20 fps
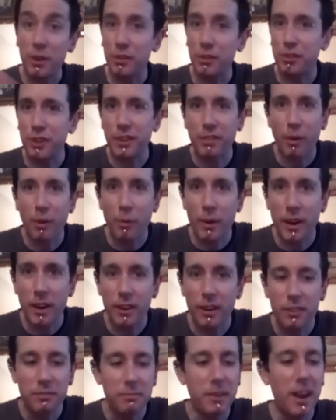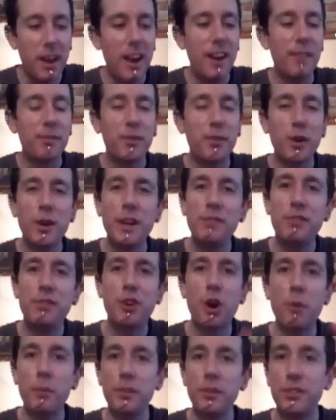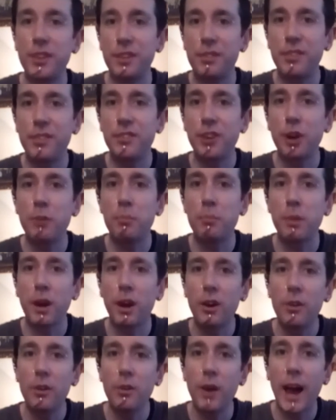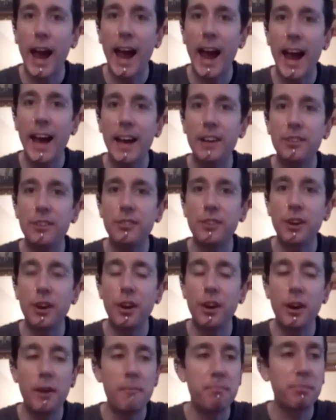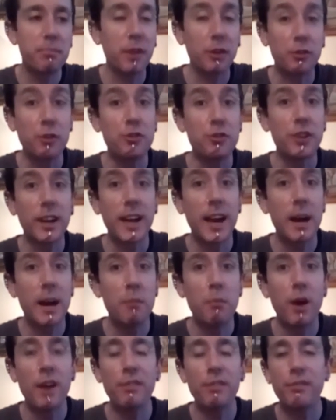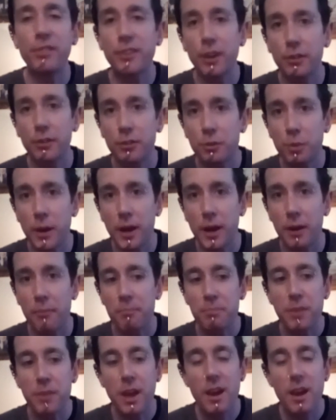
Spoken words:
Sorry if I went on. Do leave your comments in the video below, and do check out my videos as well.